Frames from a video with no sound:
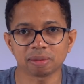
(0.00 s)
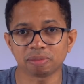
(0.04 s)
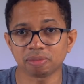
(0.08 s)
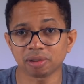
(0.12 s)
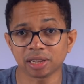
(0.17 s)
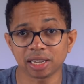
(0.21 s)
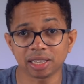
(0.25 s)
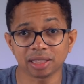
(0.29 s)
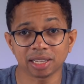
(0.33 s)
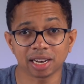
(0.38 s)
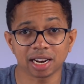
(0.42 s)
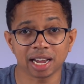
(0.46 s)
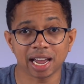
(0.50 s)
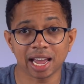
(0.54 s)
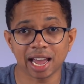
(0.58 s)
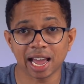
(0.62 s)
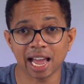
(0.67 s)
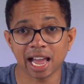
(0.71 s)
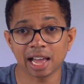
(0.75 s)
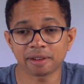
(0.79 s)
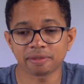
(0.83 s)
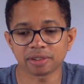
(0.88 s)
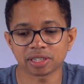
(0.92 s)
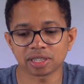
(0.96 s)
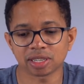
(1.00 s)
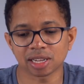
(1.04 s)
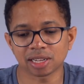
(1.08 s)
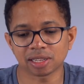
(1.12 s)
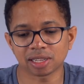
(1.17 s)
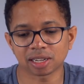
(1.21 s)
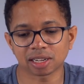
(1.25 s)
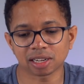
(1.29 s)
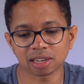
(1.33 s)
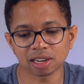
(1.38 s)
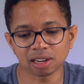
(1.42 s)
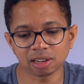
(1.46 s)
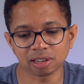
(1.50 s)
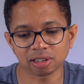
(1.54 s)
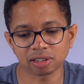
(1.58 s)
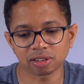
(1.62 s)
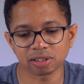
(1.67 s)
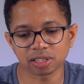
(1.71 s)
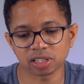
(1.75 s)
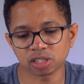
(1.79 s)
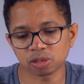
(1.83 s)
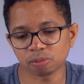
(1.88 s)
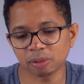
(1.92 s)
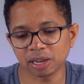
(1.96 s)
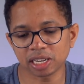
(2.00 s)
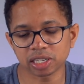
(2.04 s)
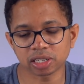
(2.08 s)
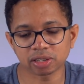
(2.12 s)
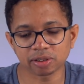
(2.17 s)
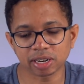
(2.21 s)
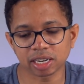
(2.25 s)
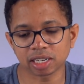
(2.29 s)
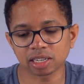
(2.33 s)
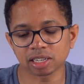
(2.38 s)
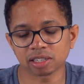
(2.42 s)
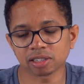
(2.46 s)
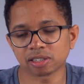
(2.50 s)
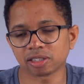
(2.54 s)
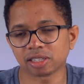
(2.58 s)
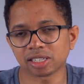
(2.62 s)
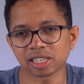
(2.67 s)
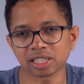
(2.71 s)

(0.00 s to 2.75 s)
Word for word: complaint that I have is that the color, the space gray color,